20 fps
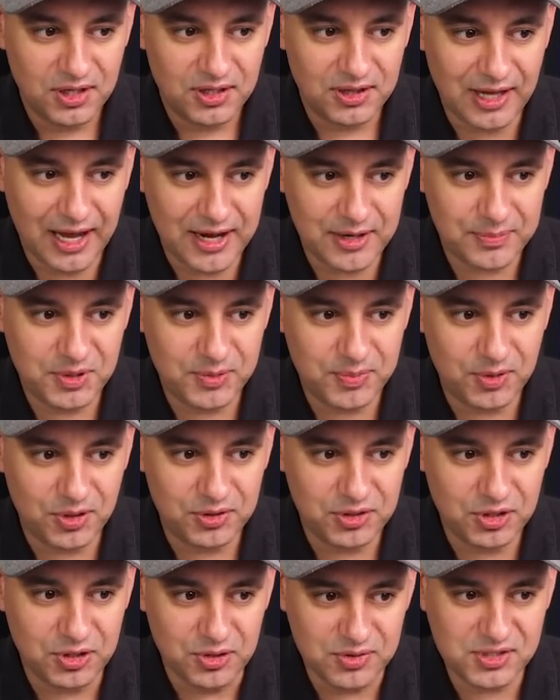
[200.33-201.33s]
A lot of
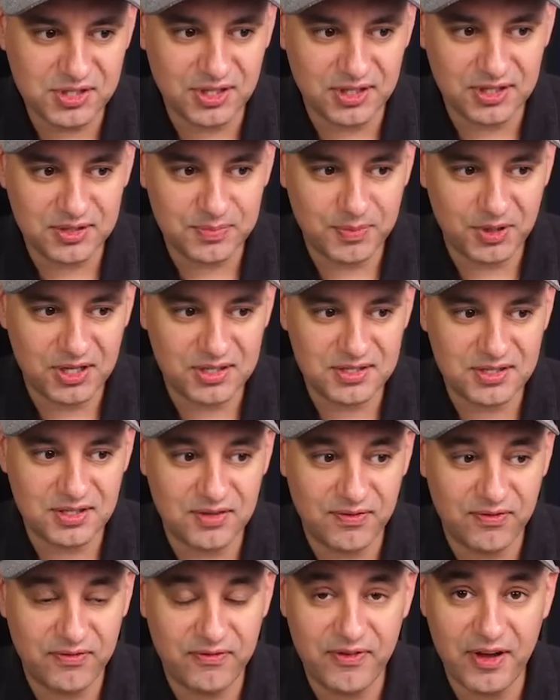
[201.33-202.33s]
people use this because it's
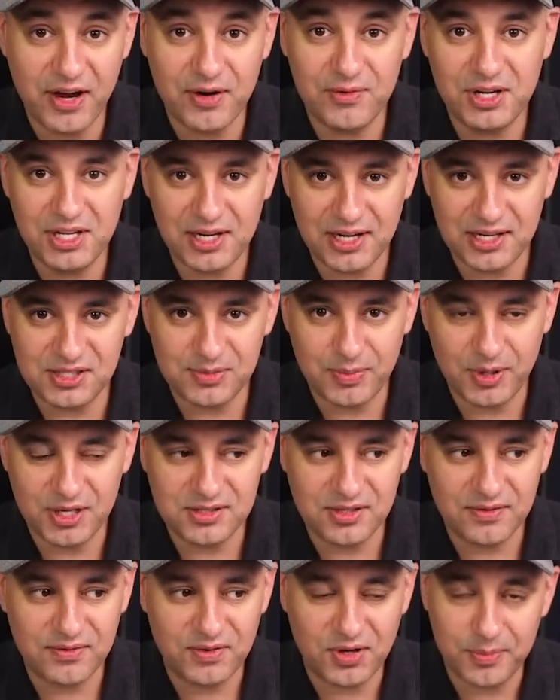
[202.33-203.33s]
very
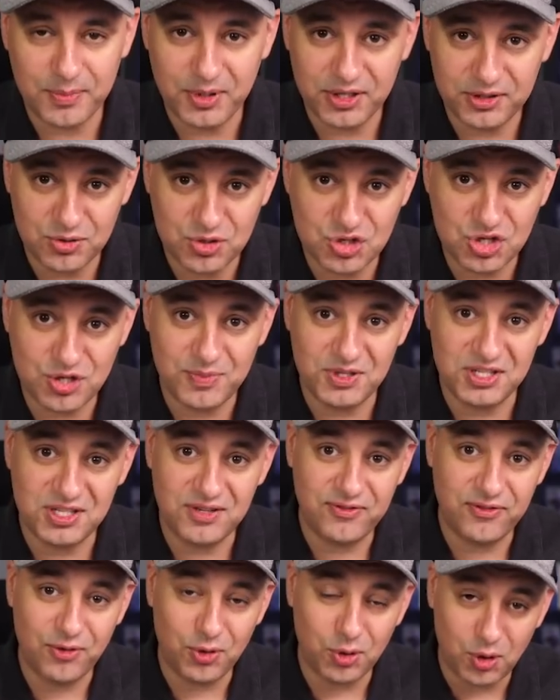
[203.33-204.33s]
inexpensive compared to
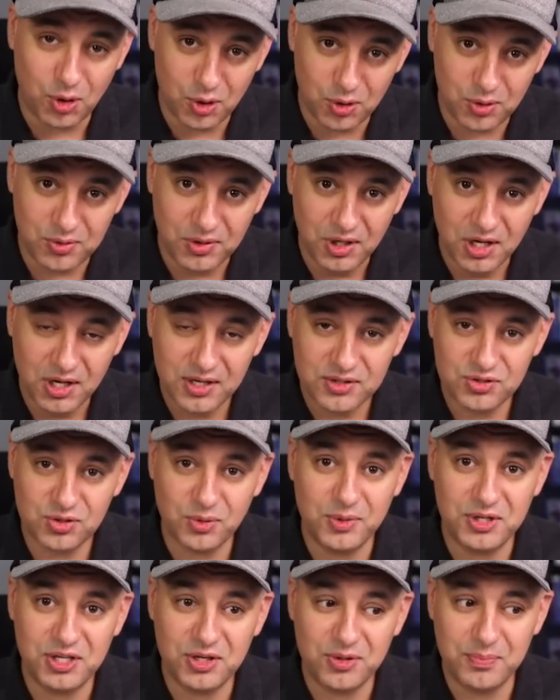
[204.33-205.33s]
GPT-4o. So
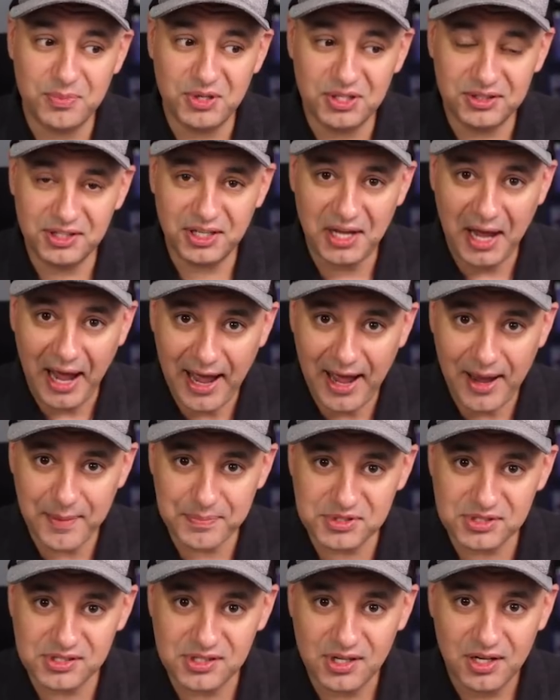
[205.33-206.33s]
when you're building
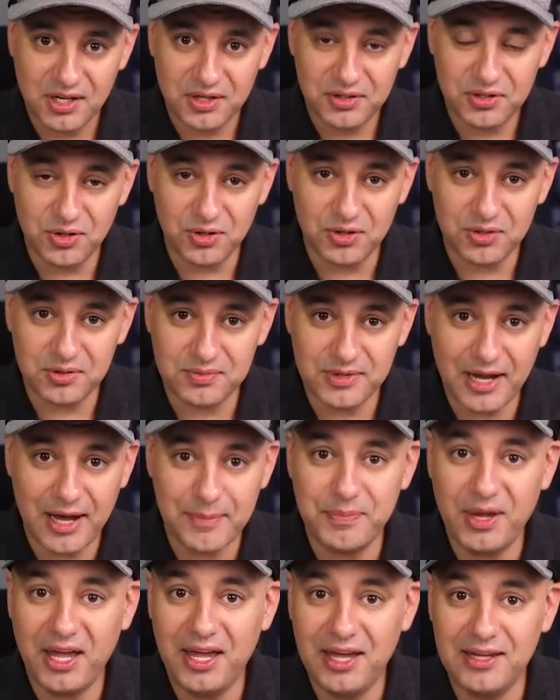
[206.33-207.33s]
apps, you're
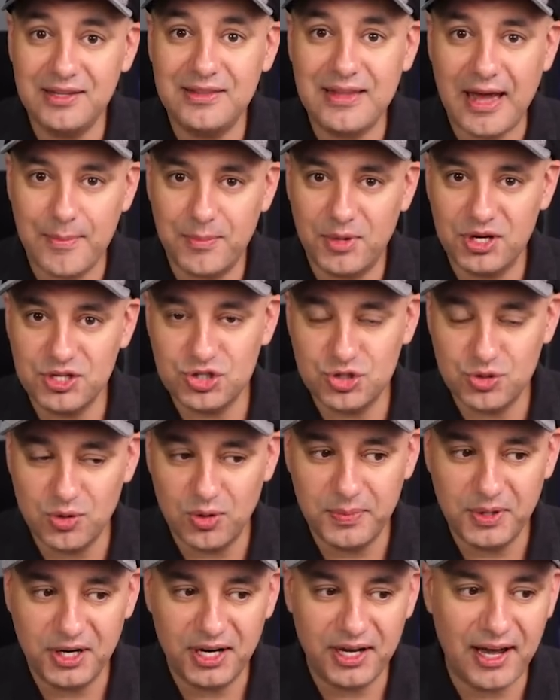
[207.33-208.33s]
not paying that much to
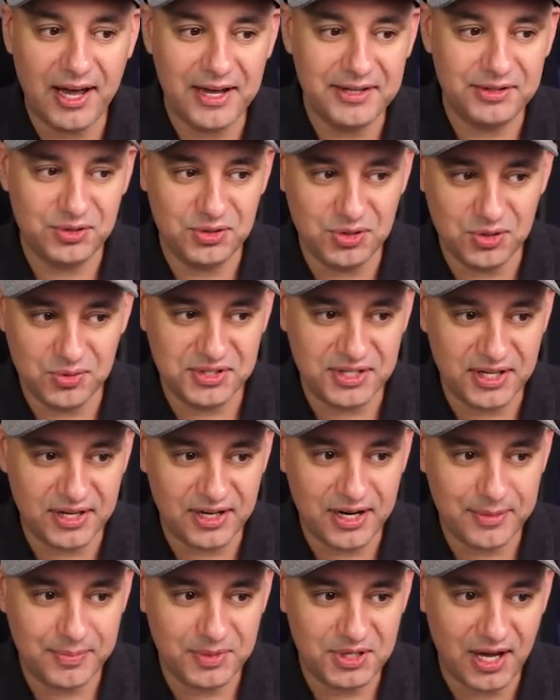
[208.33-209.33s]
OpenAI to use their
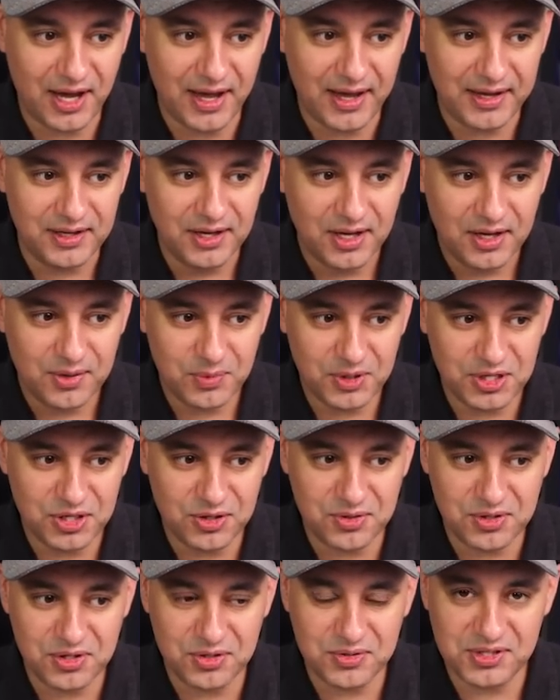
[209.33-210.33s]
API when
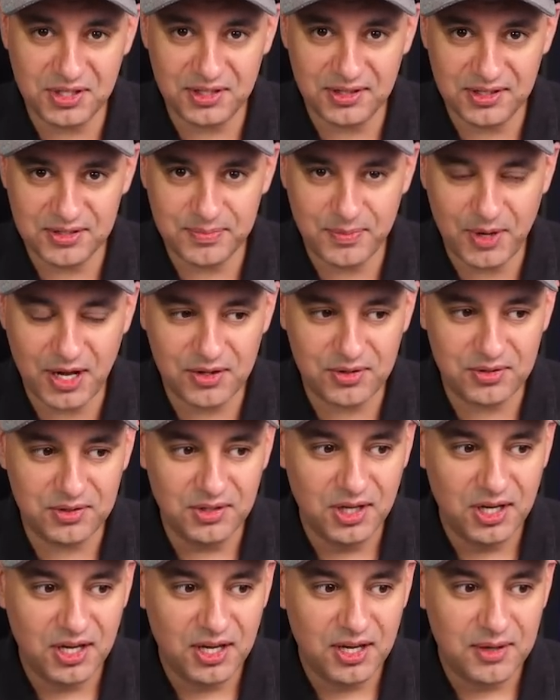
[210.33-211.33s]
you're using this
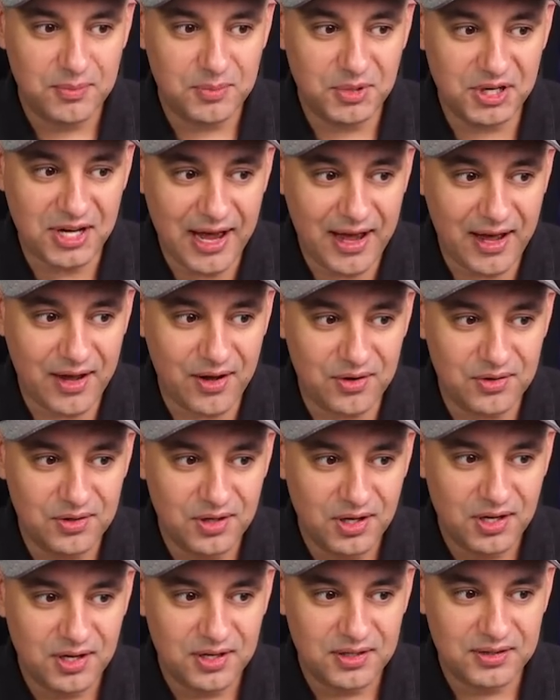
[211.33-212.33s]
model. But now
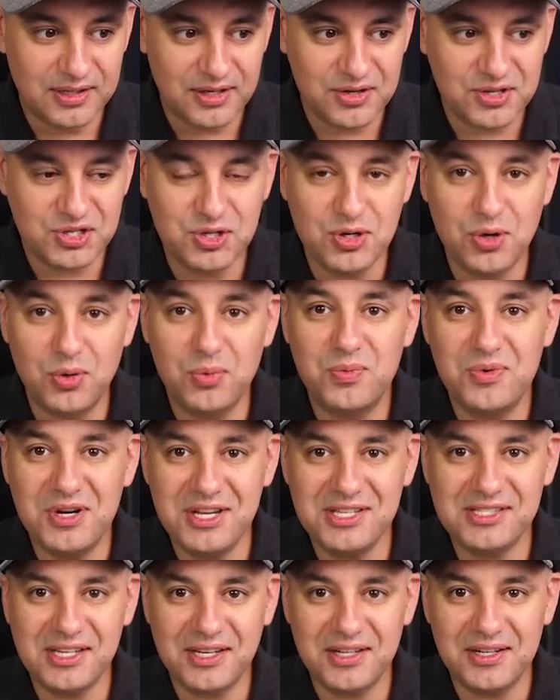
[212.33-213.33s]
there is no
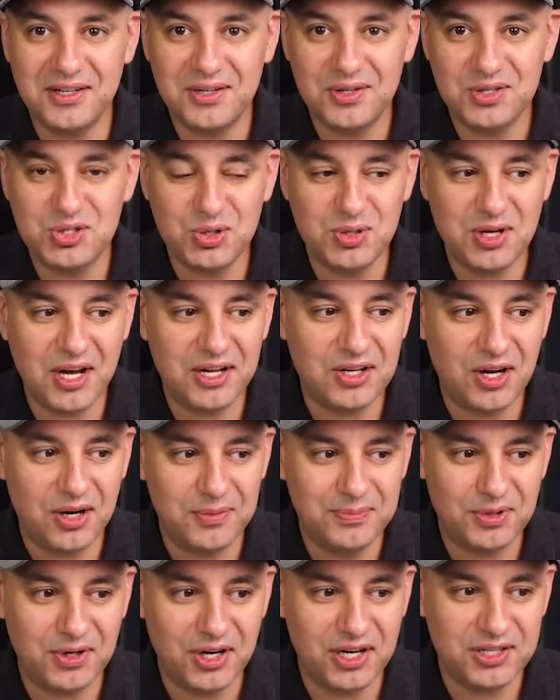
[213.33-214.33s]
reason to not
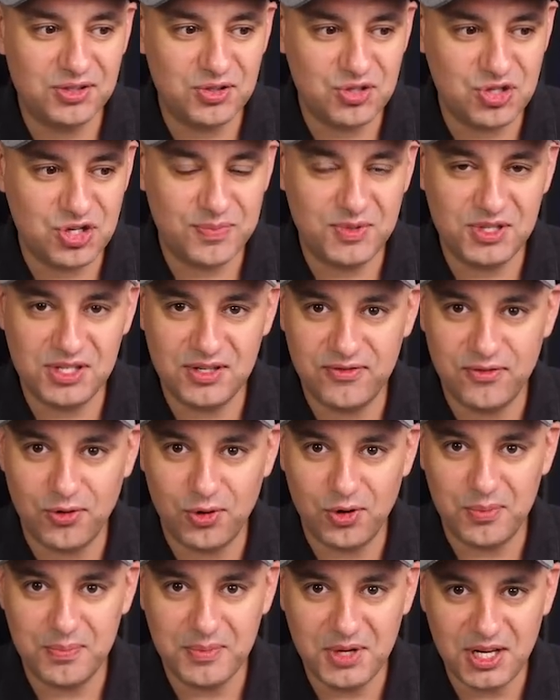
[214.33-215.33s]
upgrade to
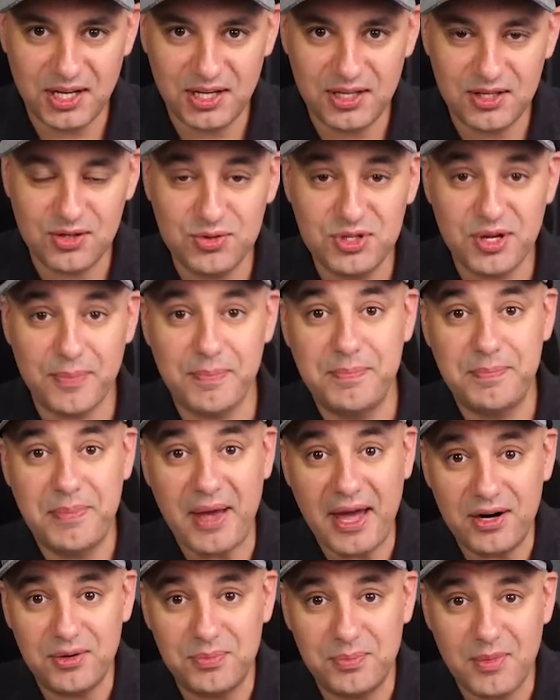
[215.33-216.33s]
GPT-4o mini, use a
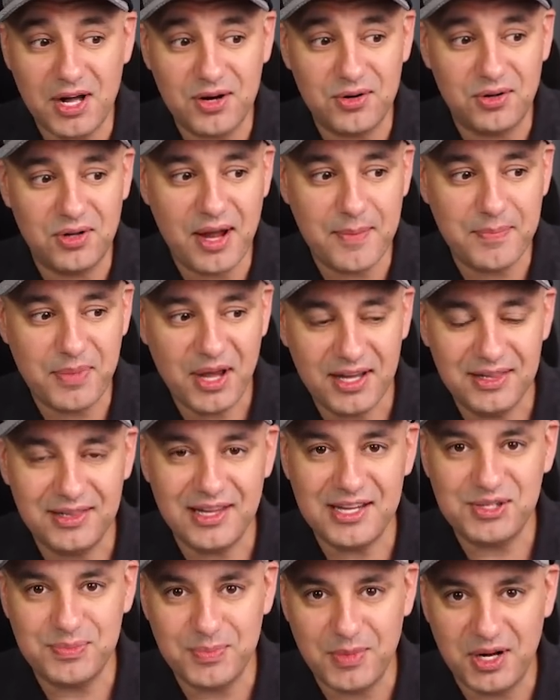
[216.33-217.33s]
better model and pay
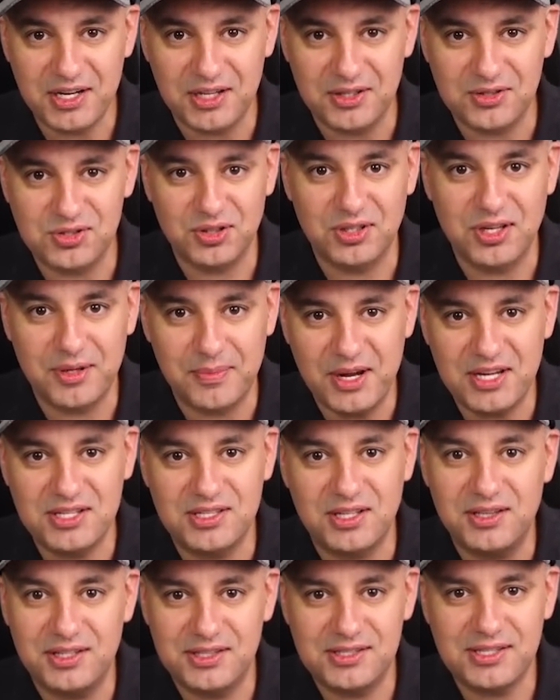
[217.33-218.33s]
less money. So they're
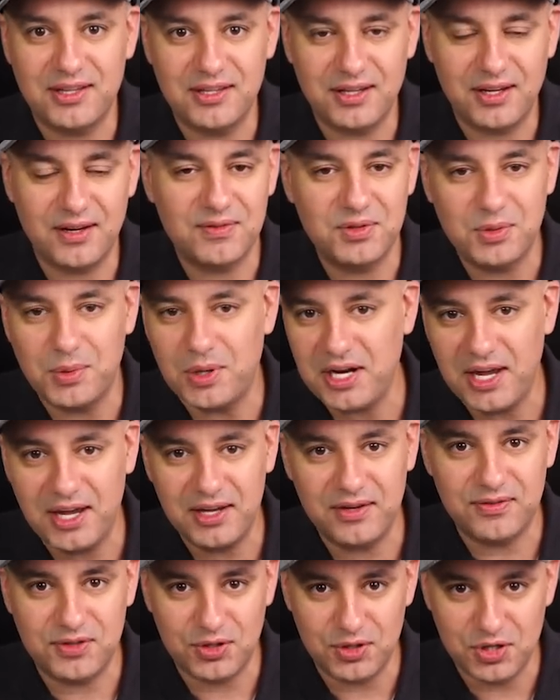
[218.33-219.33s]
basically telling everyone,
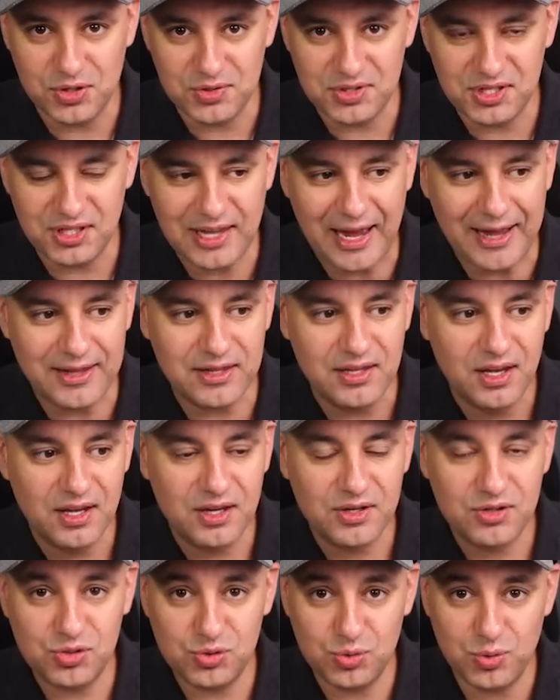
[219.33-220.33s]
hey, if you're using that,
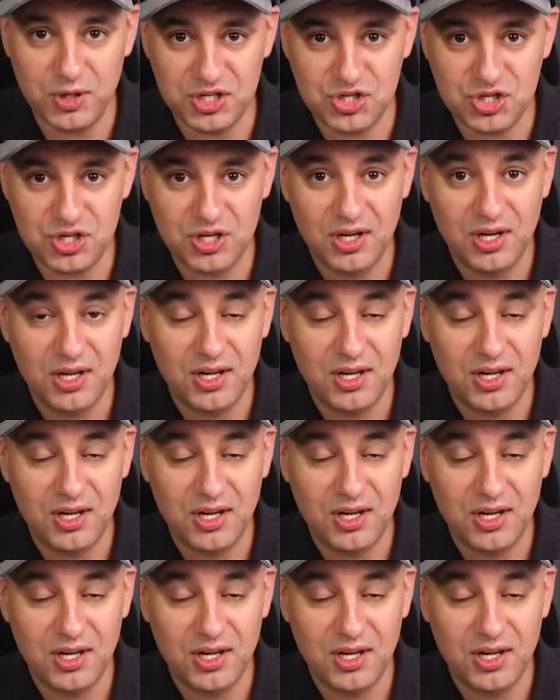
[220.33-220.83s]
switch.